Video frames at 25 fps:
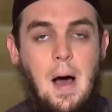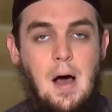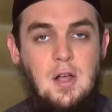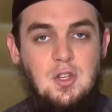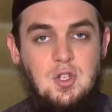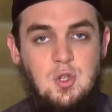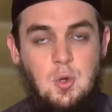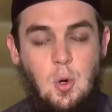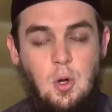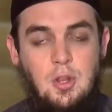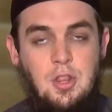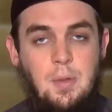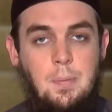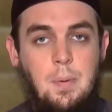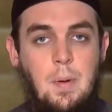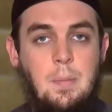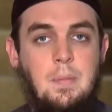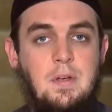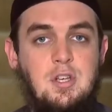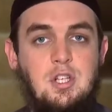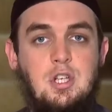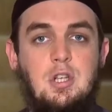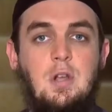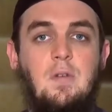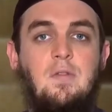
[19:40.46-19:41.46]
sought the
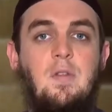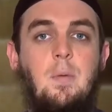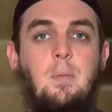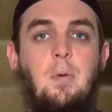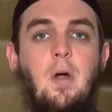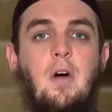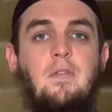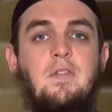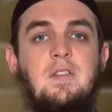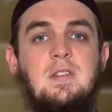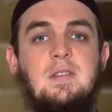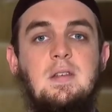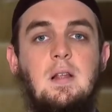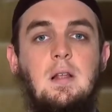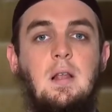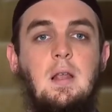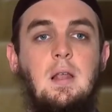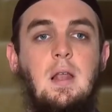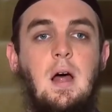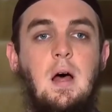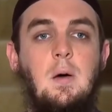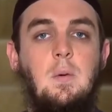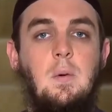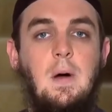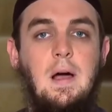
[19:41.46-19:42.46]
permission of the Prophet
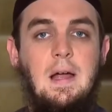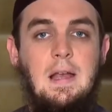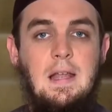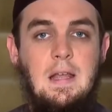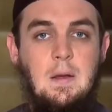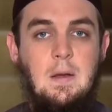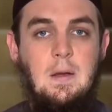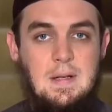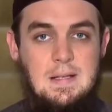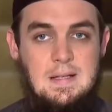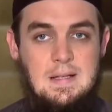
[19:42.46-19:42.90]
sallallahu alayhi wa